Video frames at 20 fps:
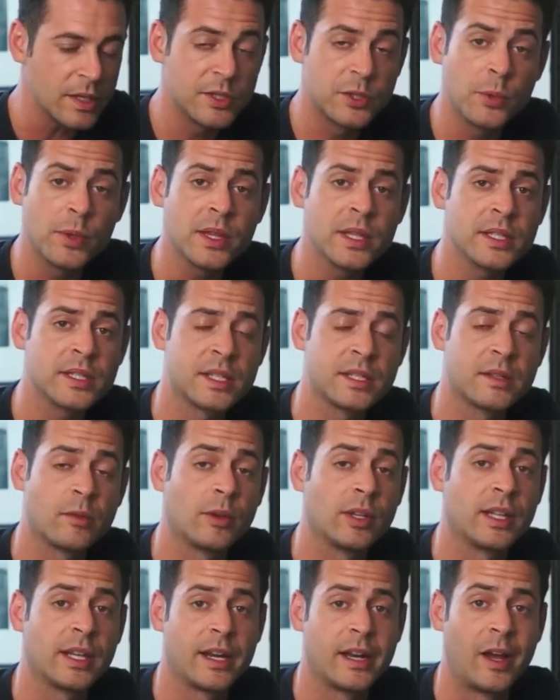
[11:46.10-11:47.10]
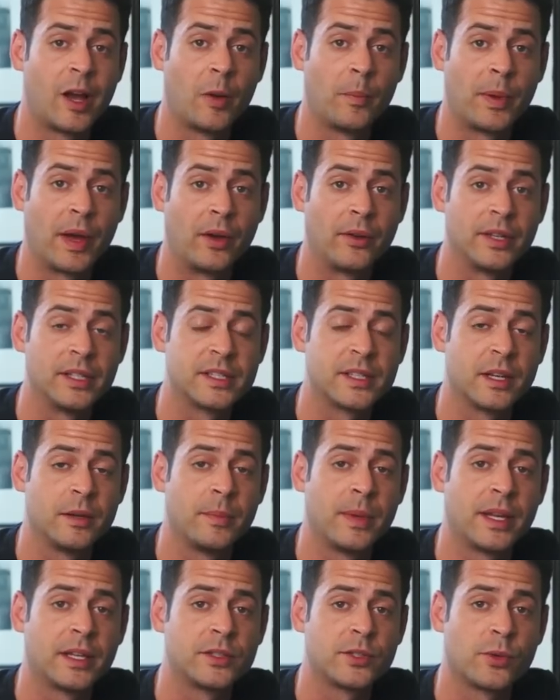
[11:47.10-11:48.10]
doing this is really going to help out it's going
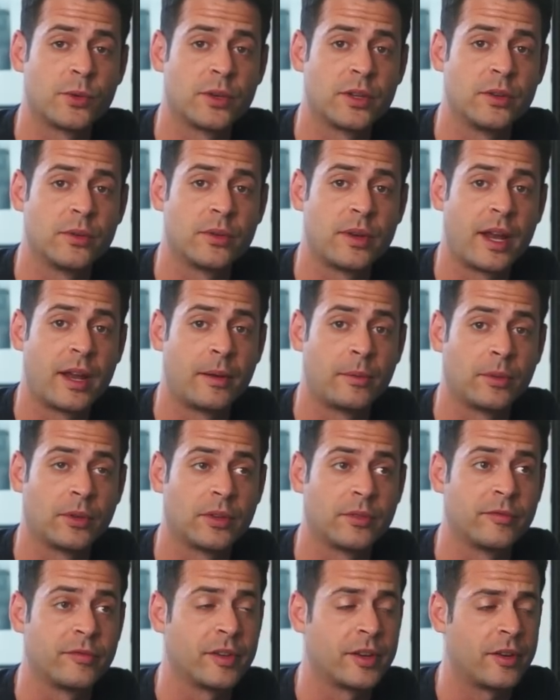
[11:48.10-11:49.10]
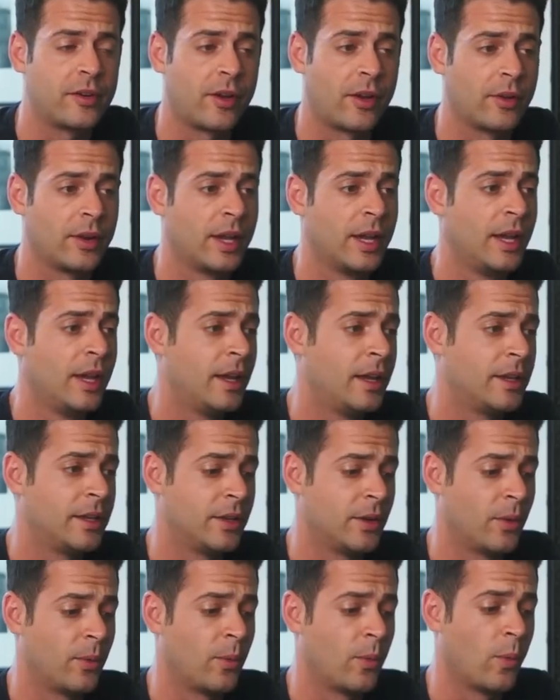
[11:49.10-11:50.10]
to make sure you're able to figure out
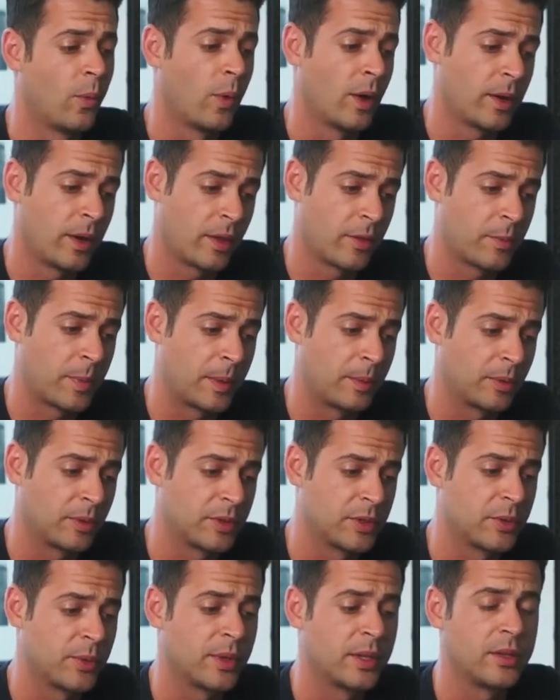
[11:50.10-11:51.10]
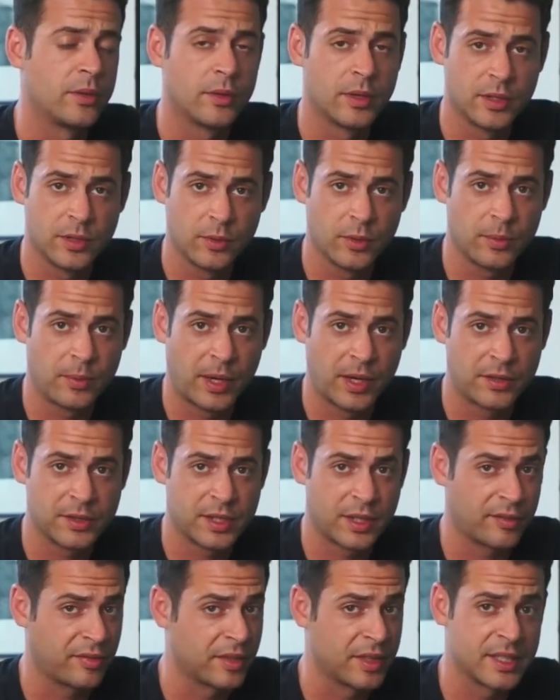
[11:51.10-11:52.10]
you know what other people are doing you can do it by
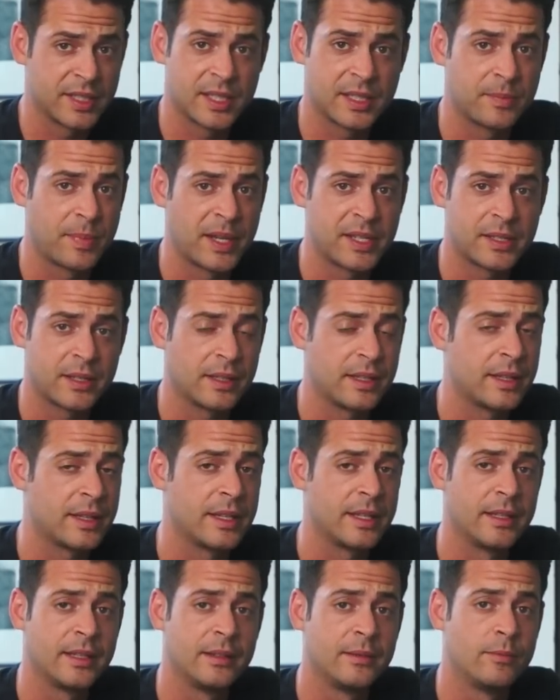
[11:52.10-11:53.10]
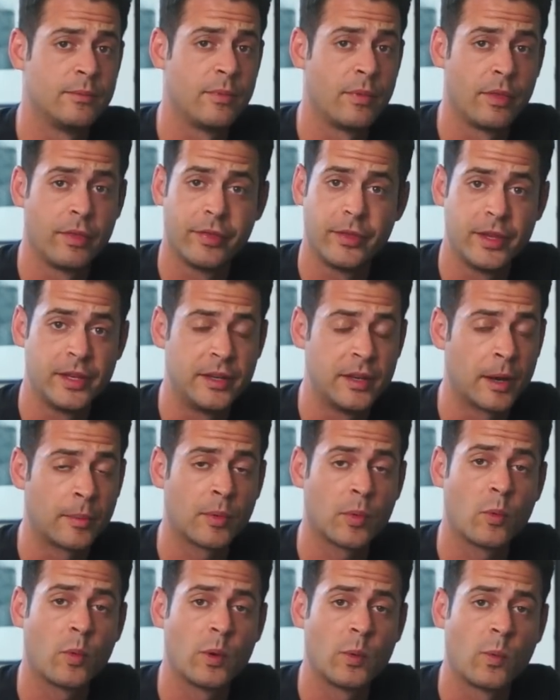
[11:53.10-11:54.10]
yourself and this is basically the the
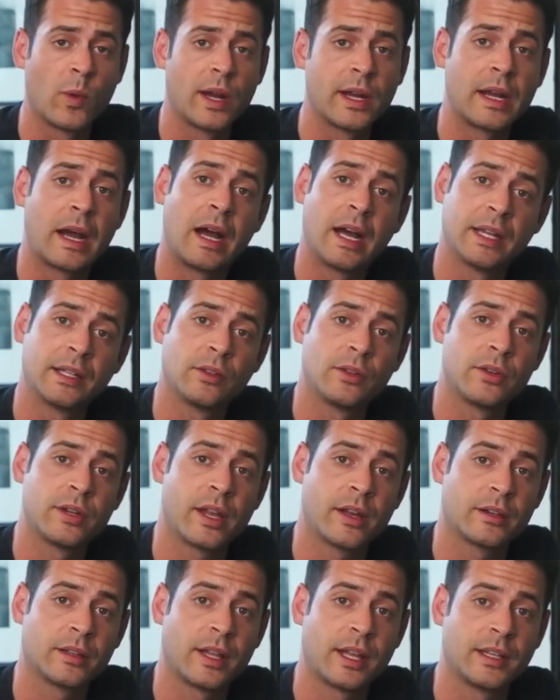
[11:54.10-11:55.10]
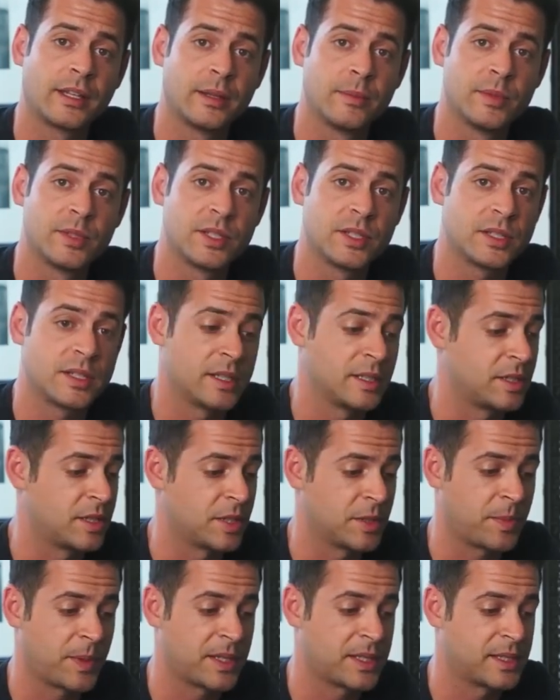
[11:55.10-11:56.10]
number one way i learned how to light images is
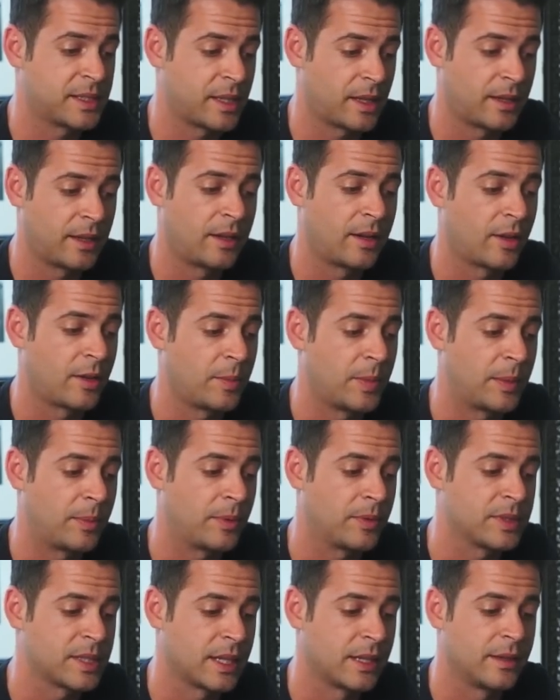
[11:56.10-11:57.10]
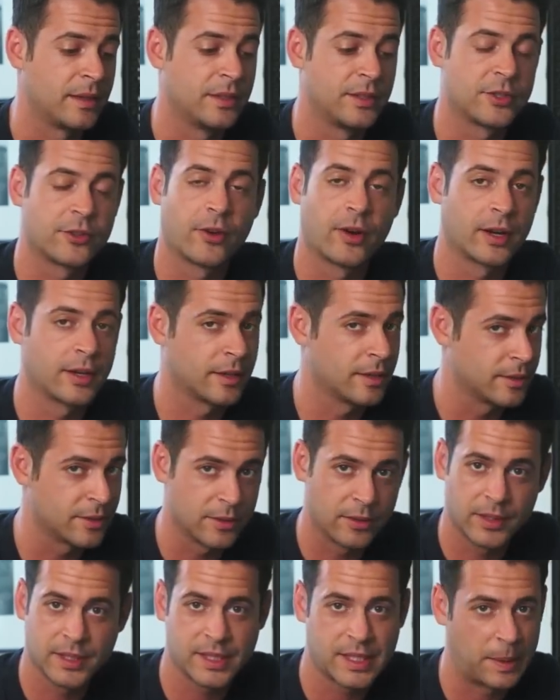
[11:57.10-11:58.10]
just by studying other people's and then trying to
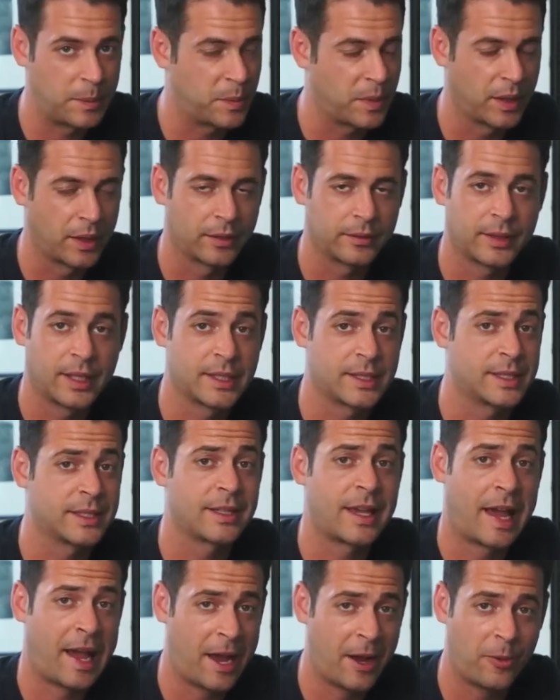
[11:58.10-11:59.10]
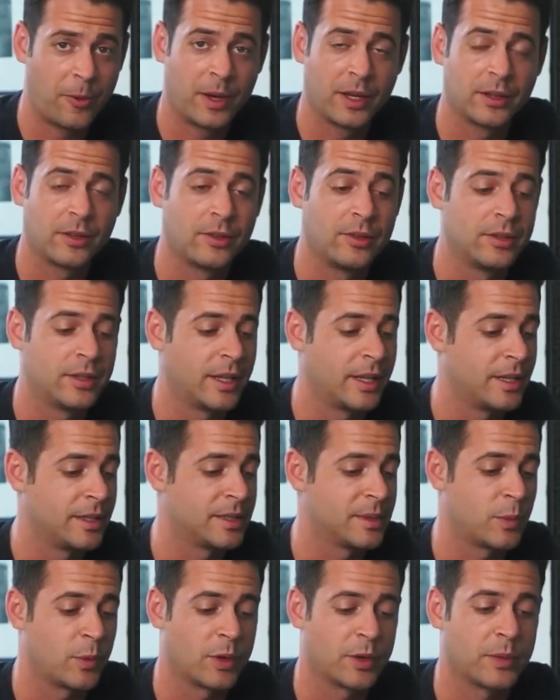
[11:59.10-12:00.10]
do the same thing that's how i learned and
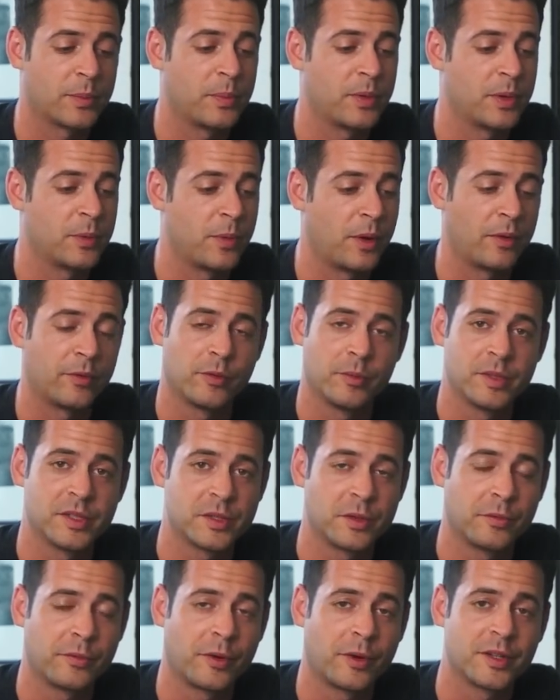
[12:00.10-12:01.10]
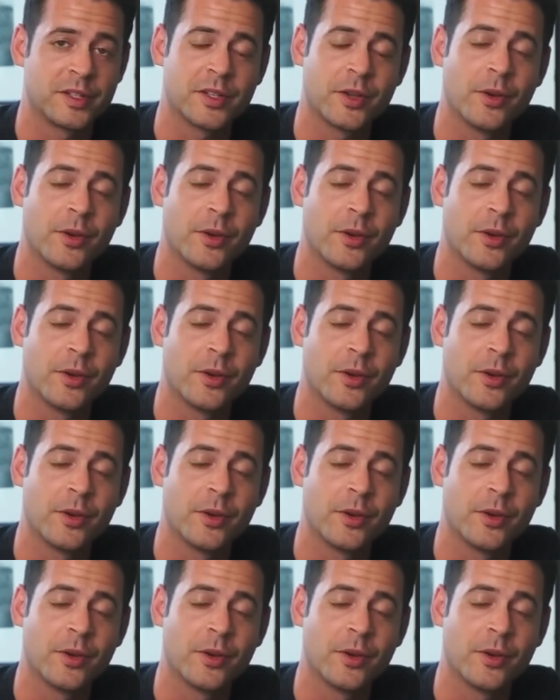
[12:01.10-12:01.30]
it's worked pretty well for me so far